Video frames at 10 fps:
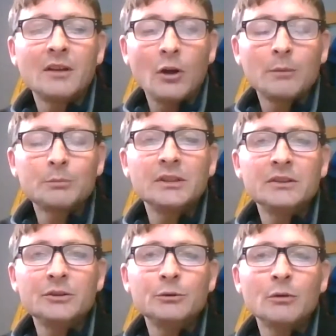option
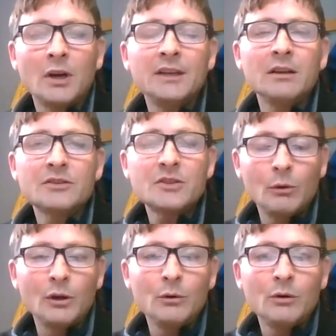to ride
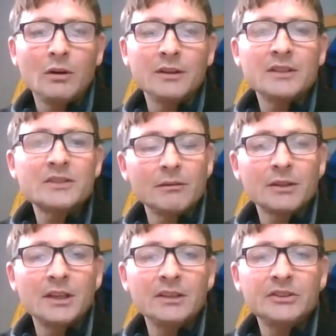solo on the Silver
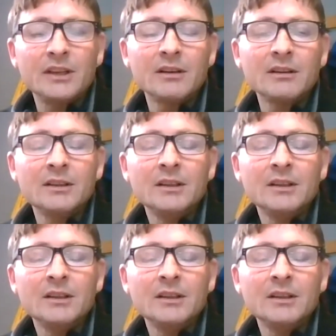King chair